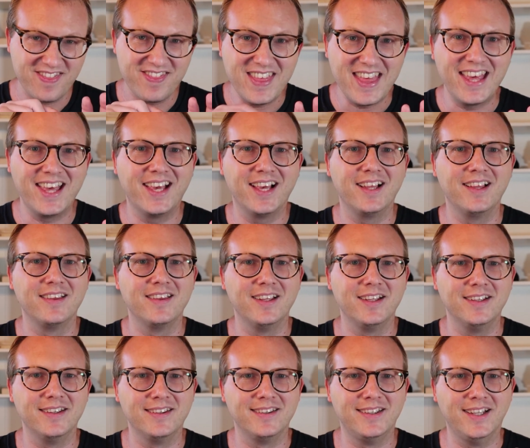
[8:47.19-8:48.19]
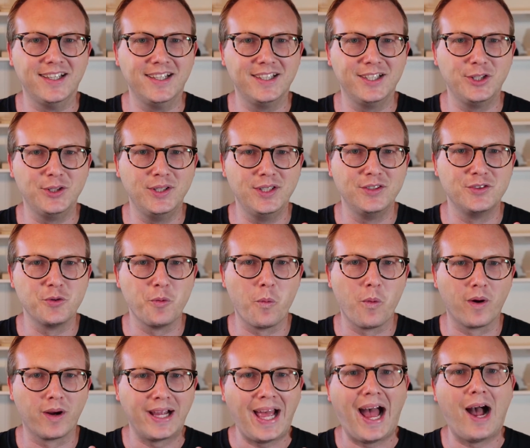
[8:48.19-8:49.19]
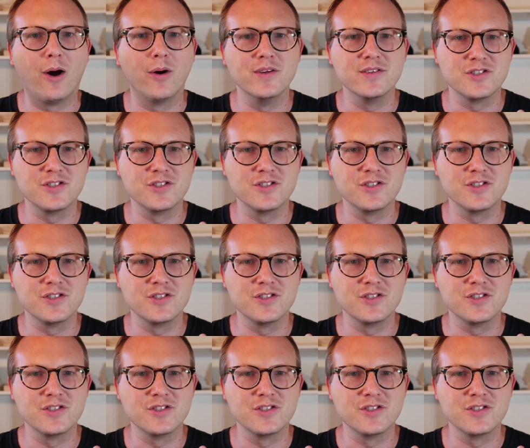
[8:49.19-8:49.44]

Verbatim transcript: thing that you need to work out.